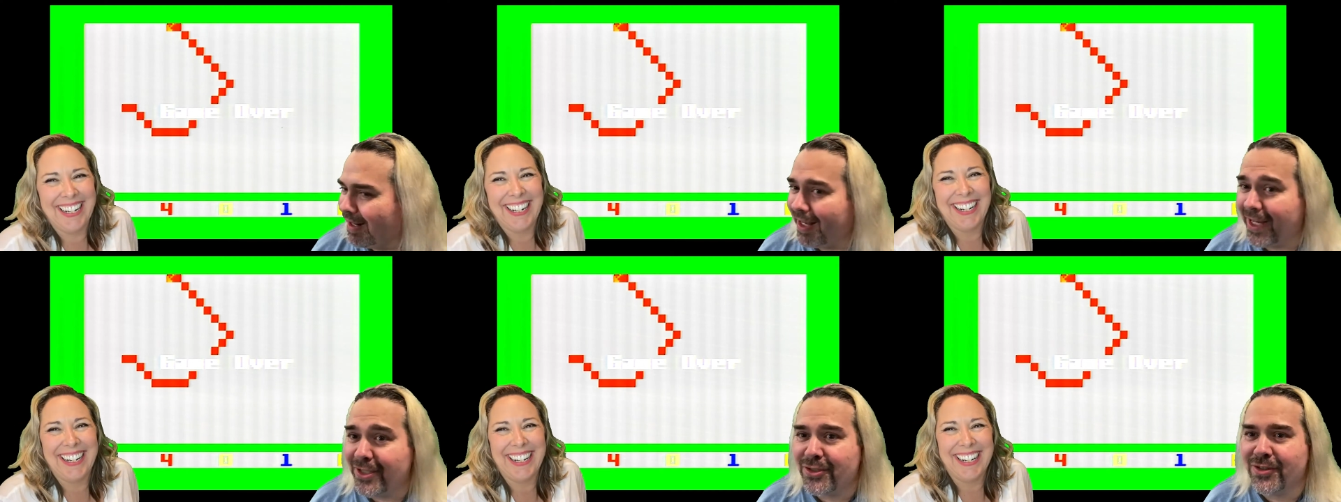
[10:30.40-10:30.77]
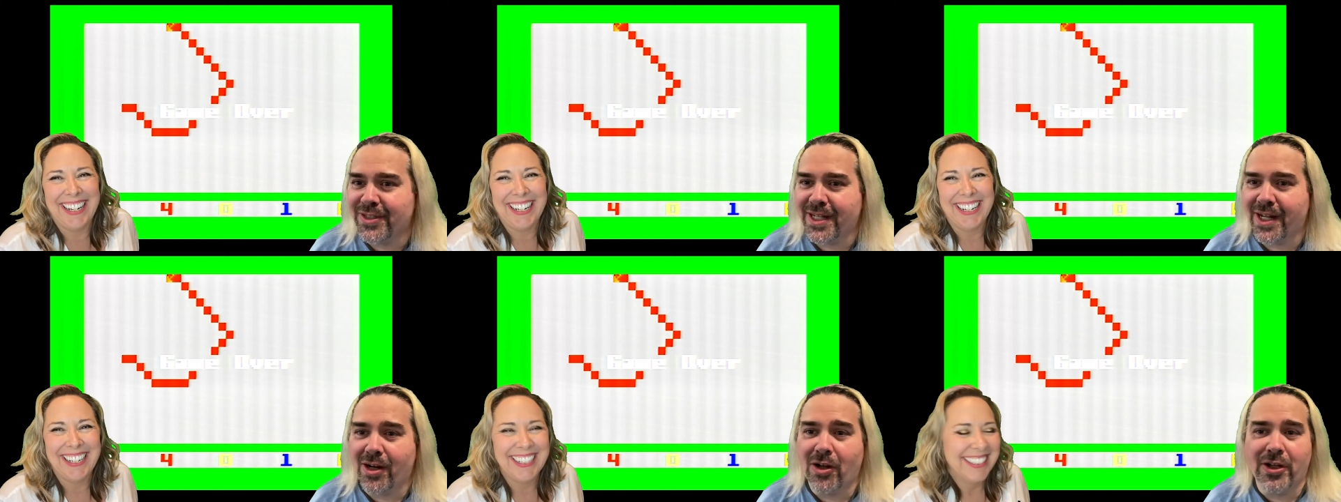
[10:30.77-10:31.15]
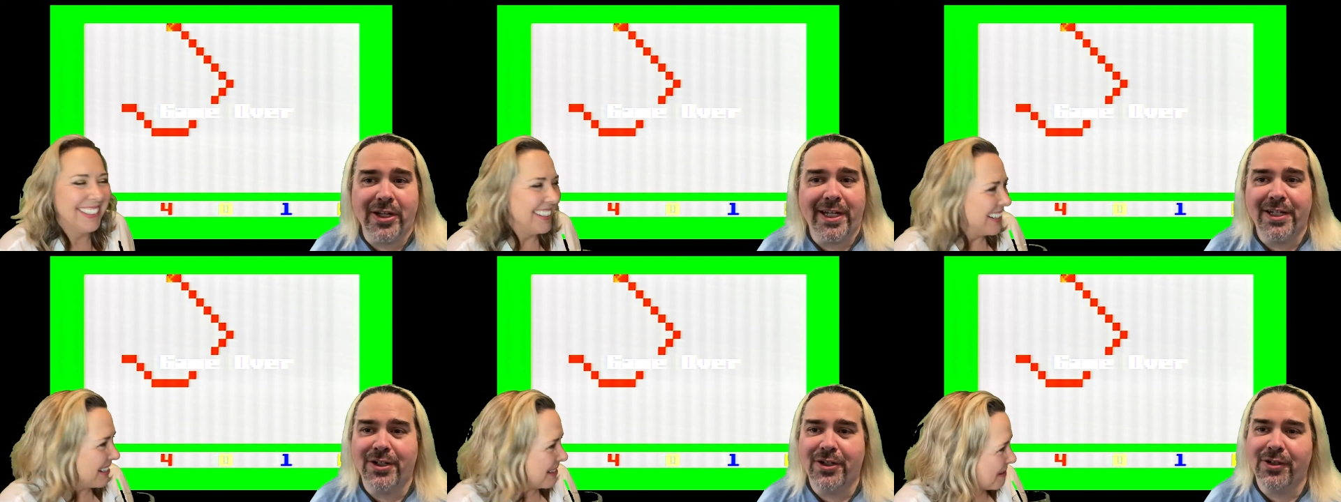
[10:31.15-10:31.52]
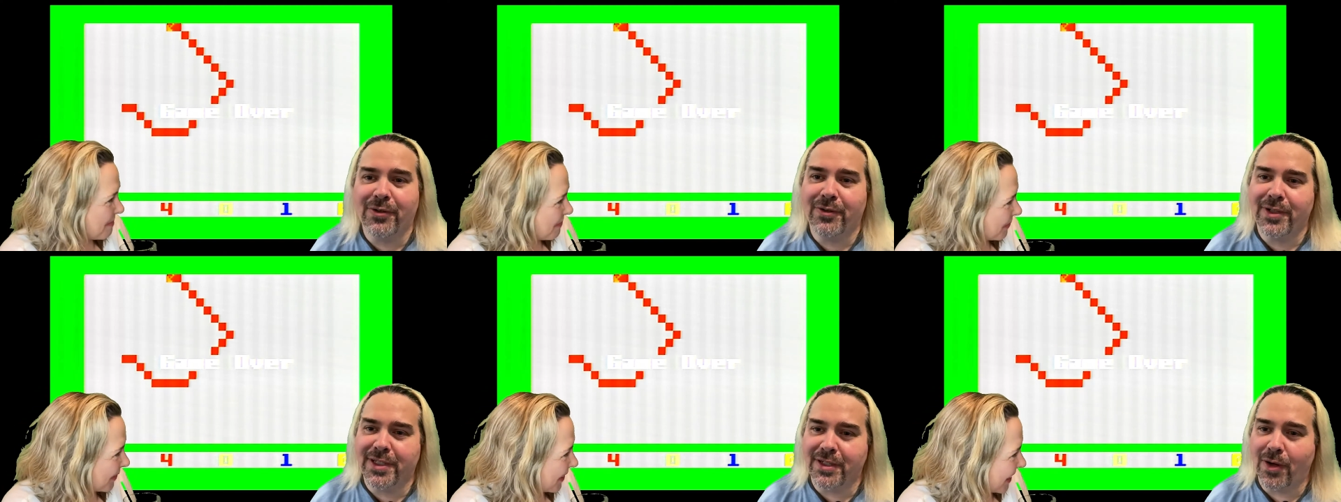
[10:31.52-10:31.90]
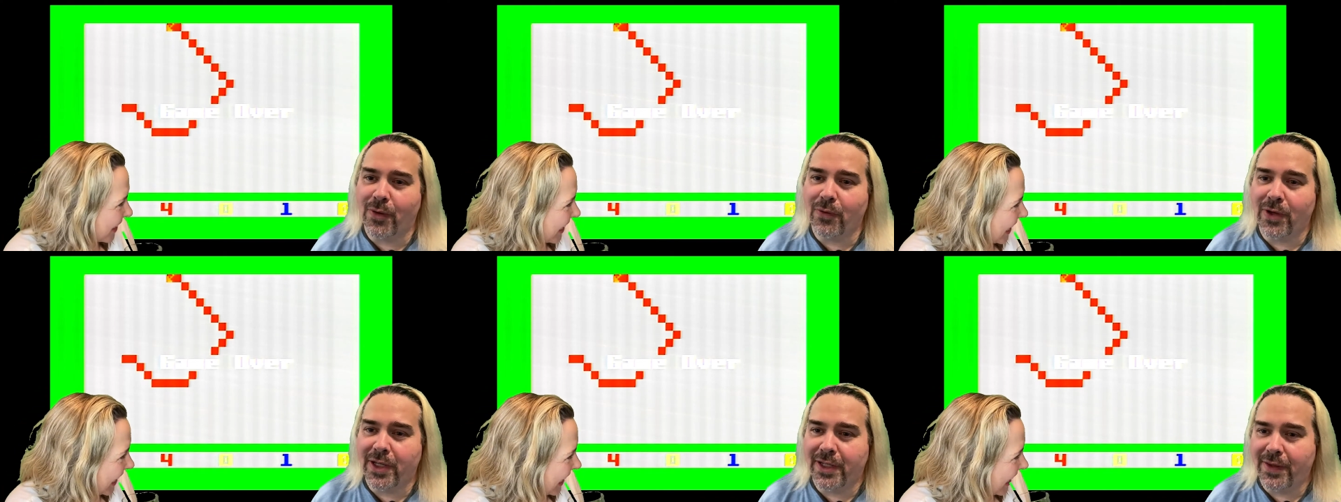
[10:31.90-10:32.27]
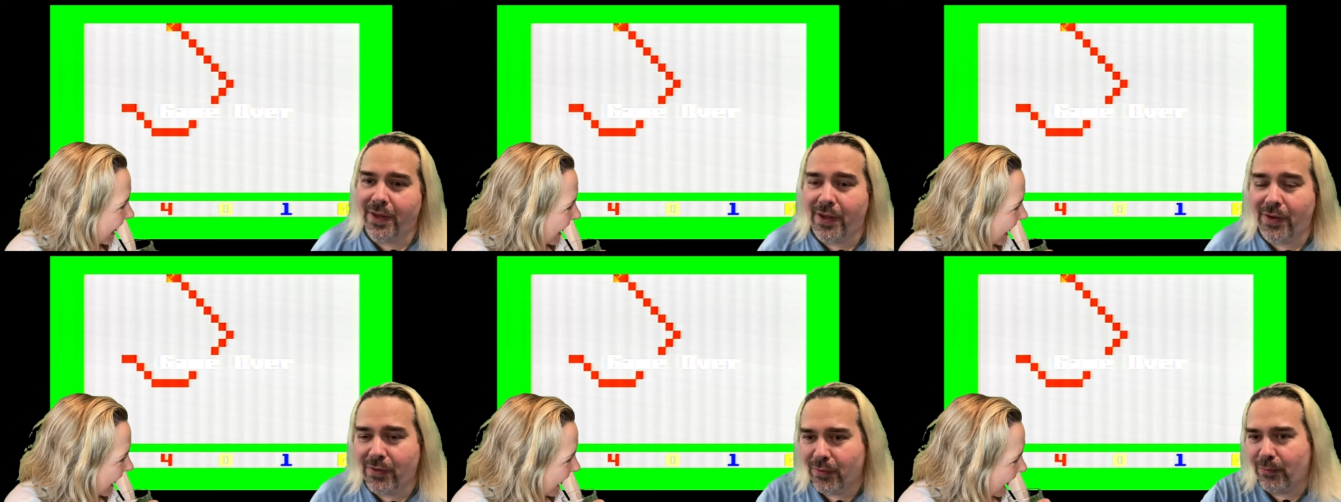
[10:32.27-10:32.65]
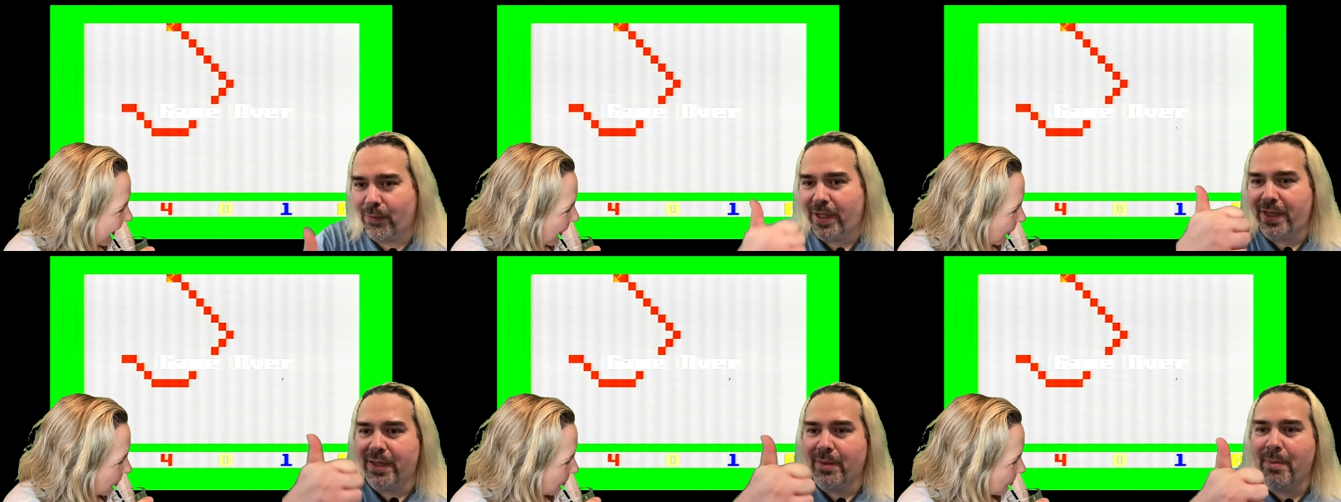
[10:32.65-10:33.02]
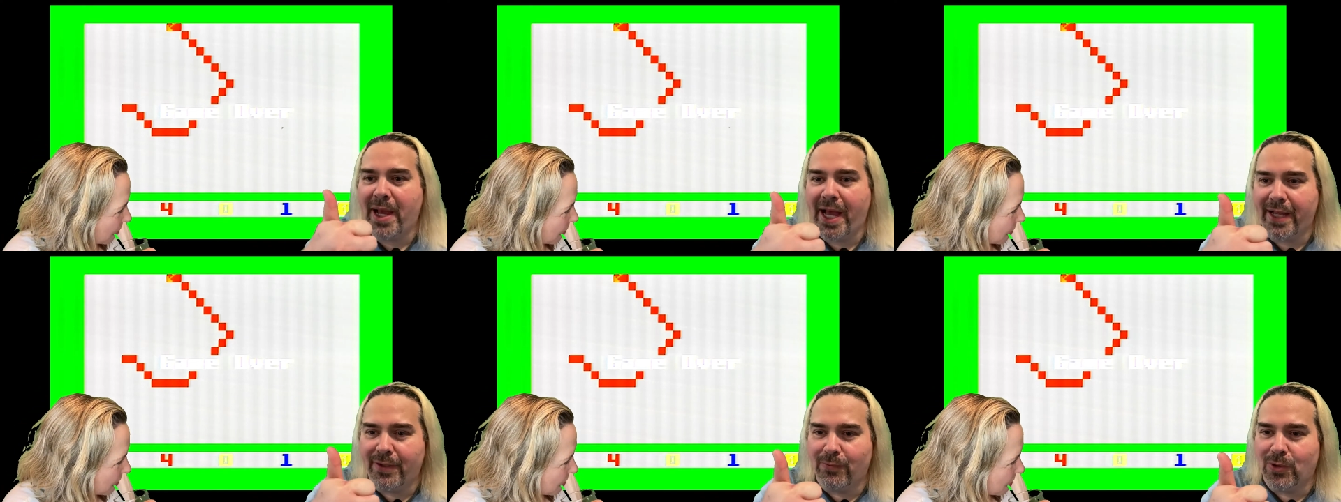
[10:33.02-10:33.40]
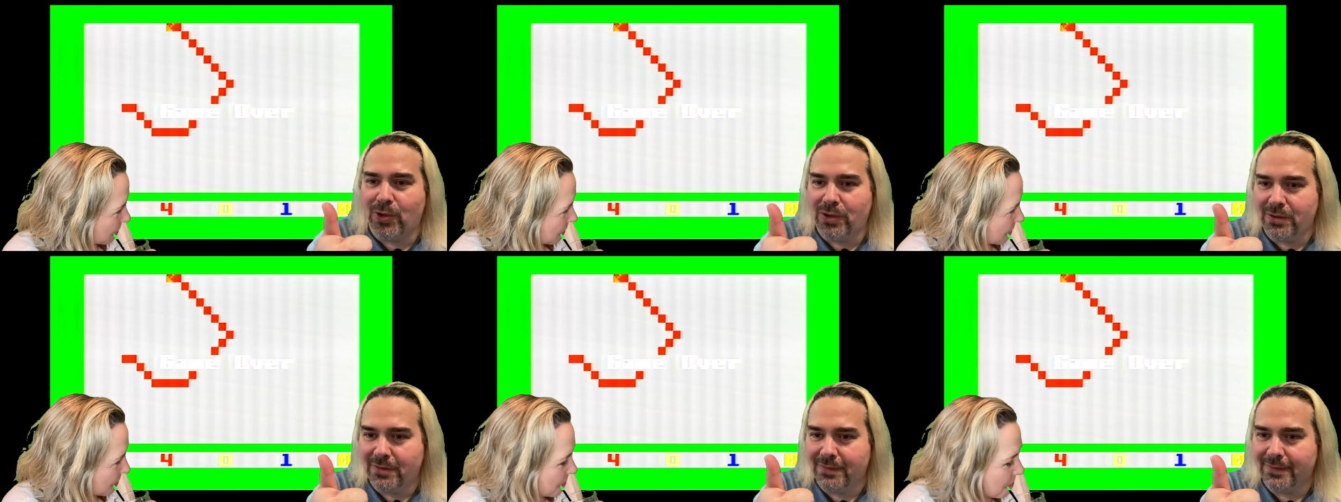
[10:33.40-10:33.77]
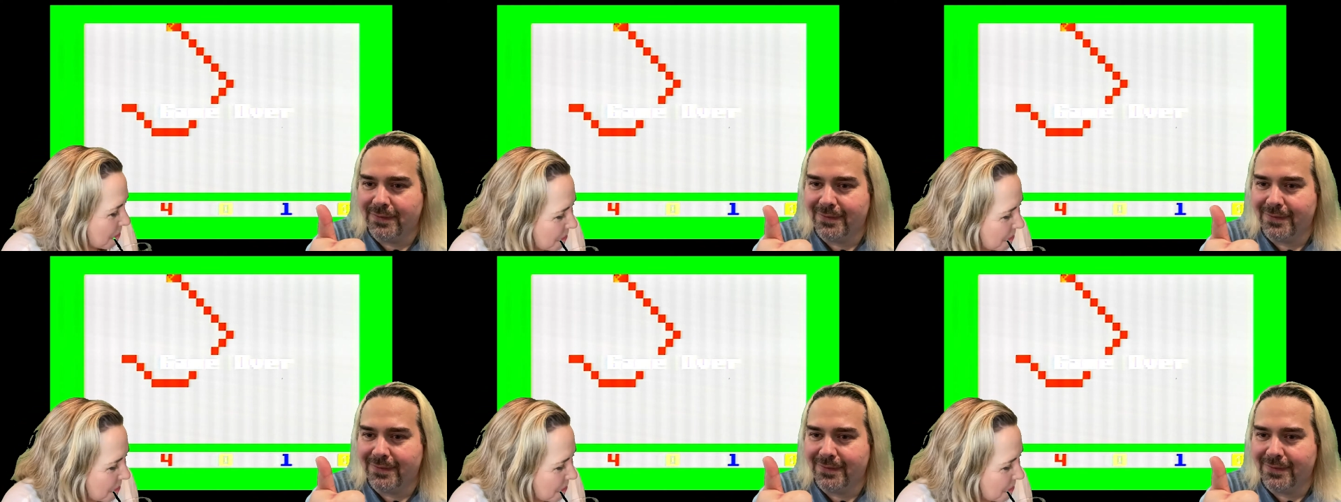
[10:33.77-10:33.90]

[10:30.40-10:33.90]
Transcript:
Speaker 1: it turns out all you need to do is either read the manual,